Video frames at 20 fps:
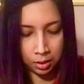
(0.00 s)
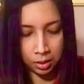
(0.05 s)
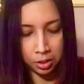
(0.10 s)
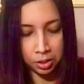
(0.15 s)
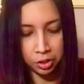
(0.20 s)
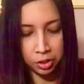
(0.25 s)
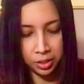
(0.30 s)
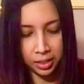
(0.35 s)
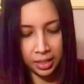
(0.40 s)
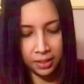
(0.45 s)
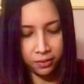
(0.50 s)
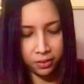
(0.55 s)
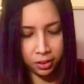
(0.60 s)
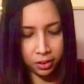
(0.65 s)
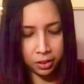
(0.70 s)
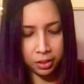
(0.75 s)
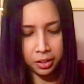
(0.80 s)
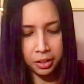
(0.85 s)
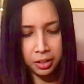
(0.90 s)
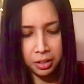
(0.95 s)
Just give it a
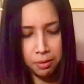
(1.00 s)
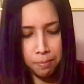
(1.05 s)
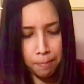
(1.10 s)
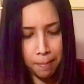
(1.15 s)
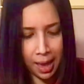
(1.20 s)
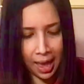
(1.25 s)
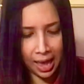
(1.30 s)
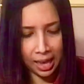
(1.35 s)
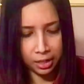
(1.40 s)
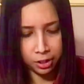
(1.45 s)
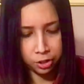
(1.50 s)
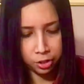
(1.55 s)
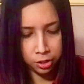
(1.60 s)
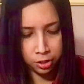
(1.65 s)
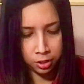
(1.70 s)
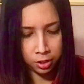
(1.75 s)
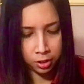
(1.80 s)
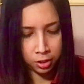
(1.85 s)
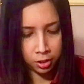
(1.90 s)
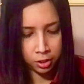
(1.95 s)
good mash.
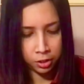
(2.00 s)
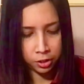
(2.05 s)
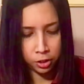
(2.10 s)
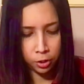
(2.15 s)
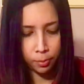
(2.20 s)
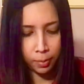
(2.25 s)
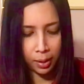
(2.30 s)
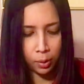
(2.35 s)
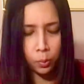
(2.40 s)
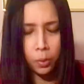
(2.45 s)
You might